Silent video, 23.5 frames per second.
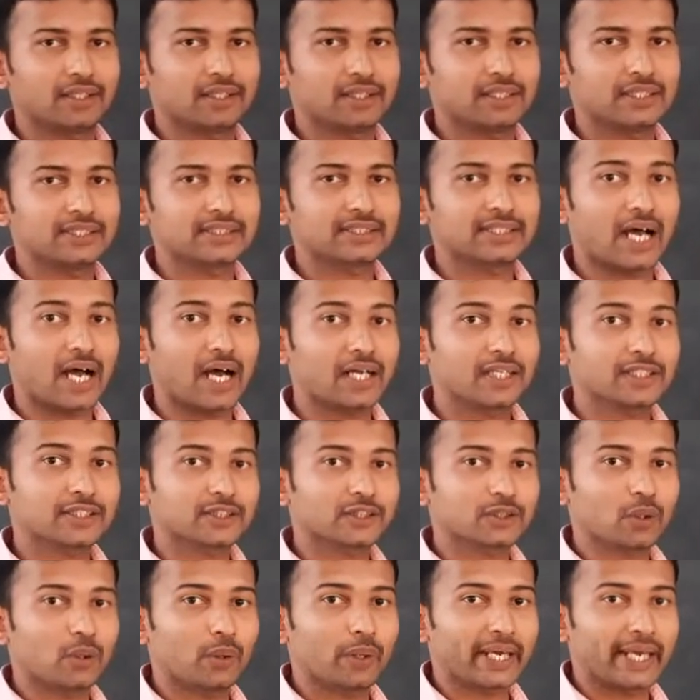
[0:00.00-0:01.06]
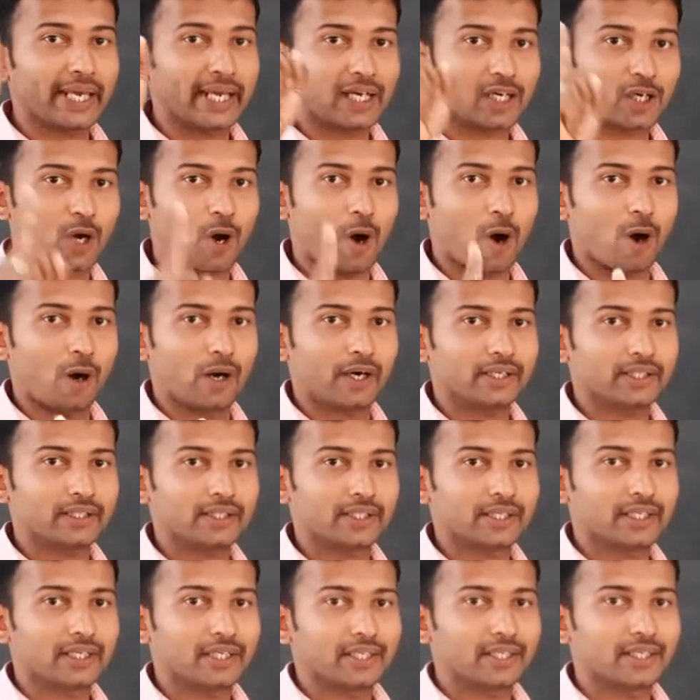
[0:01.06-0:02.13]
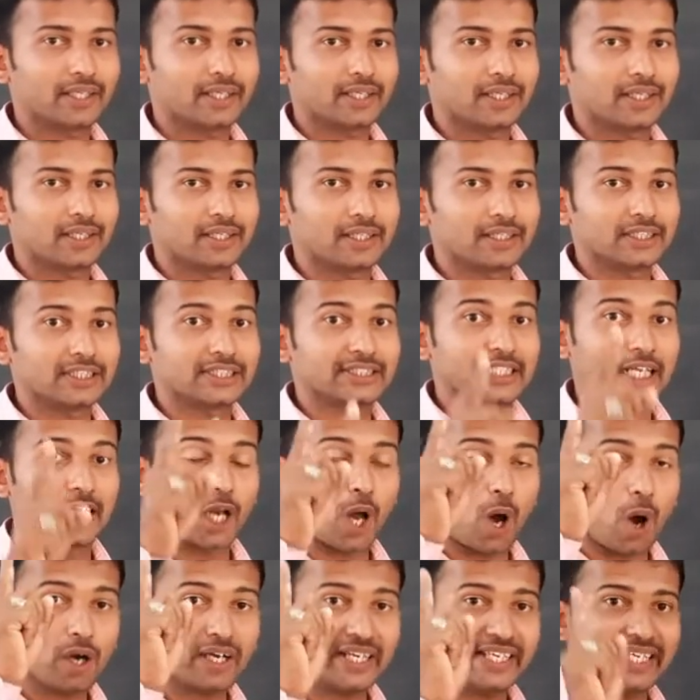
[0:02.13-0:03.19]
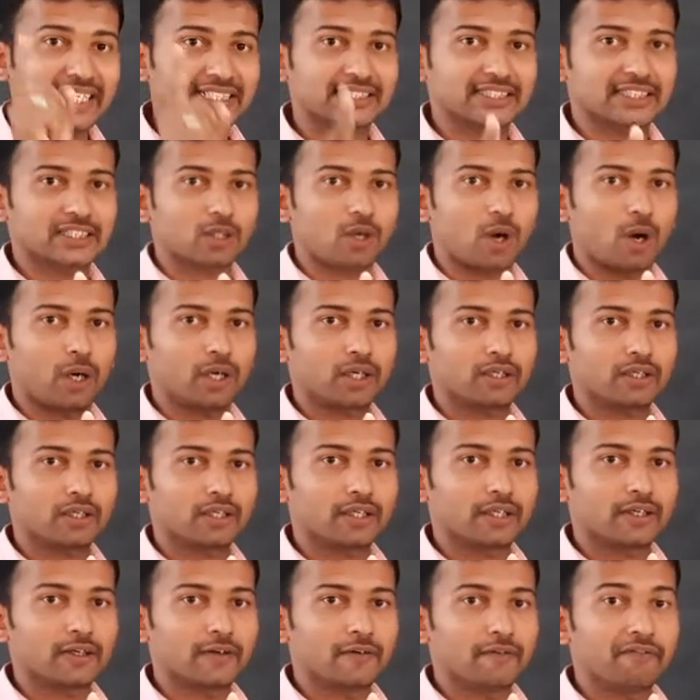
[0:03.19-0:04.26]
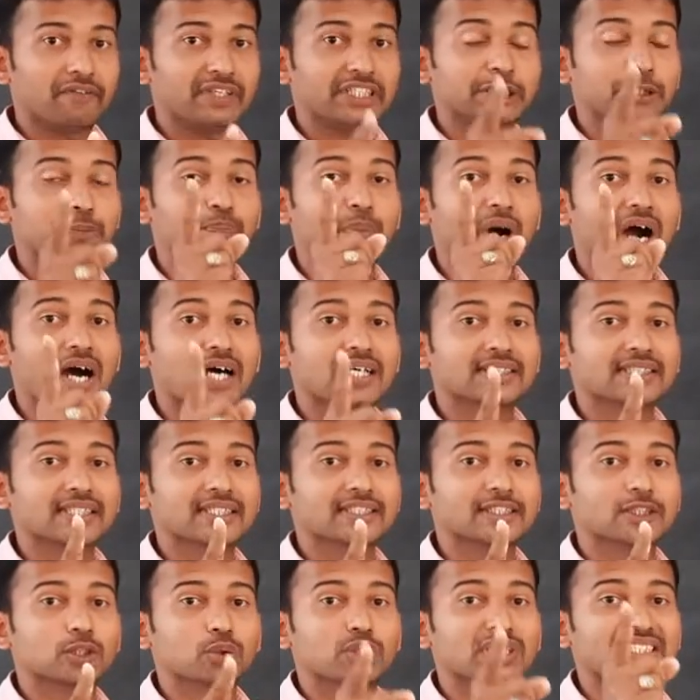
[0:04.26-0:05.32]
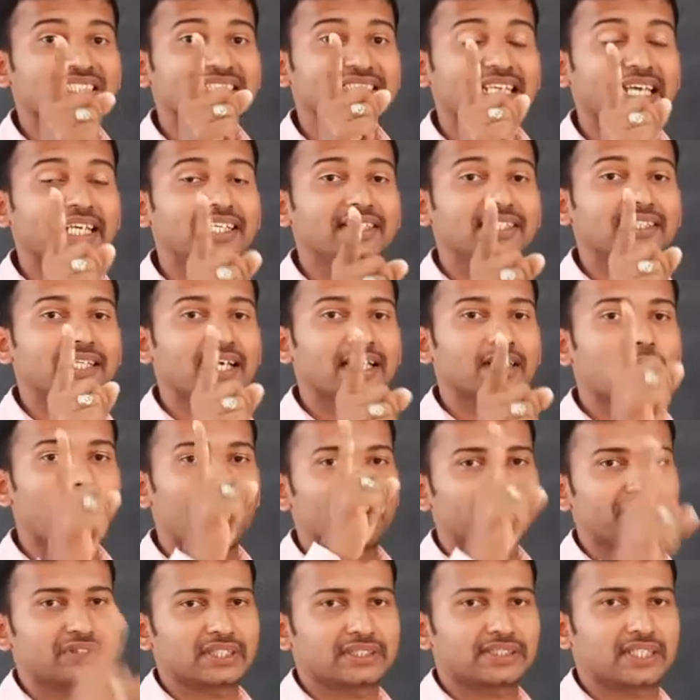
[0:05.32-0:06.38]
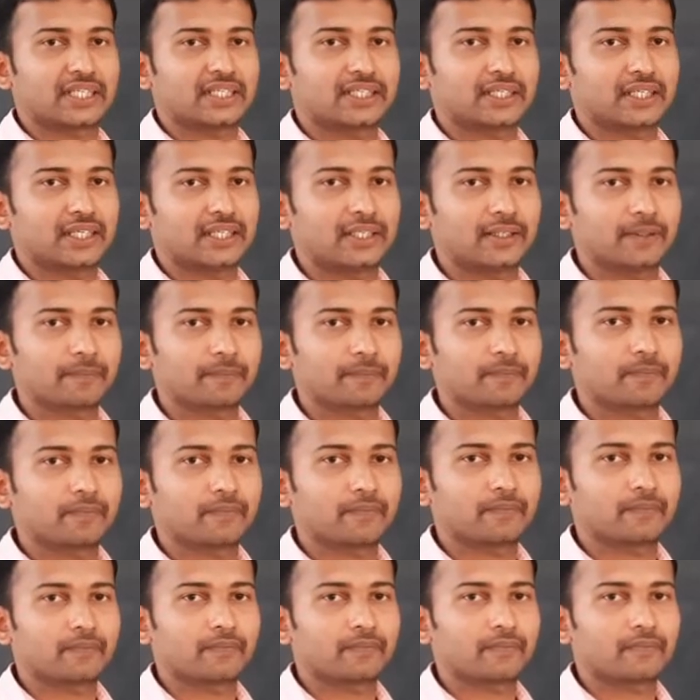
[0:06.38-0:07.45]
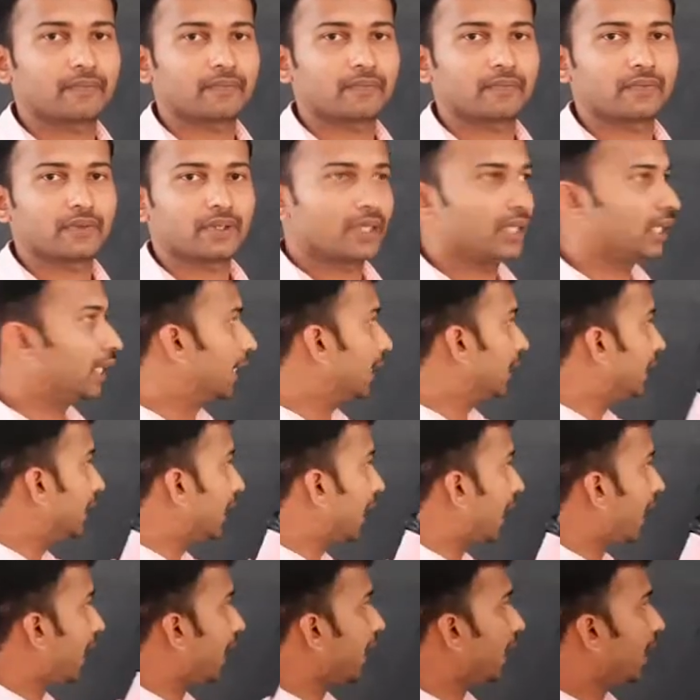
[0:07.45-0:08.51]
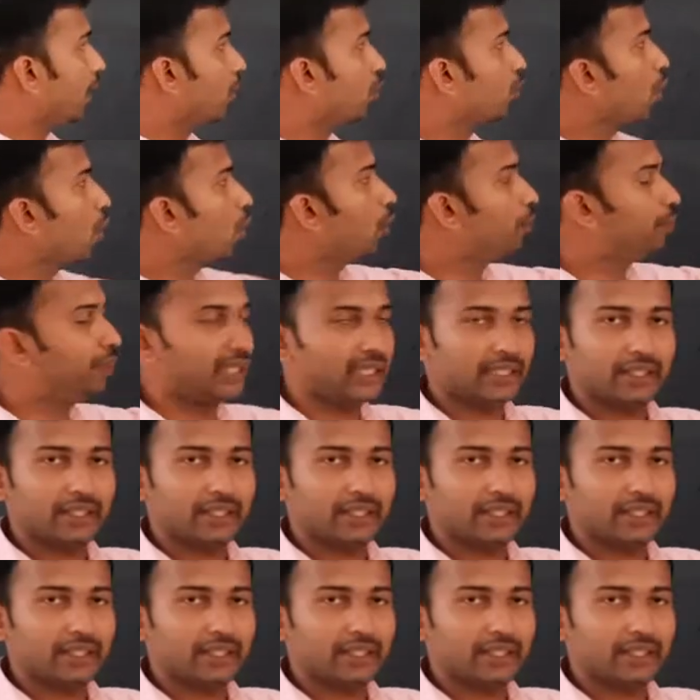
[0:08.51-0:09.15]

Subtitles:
is also a chord, is the longest chord which passes through the center of the circle. AOB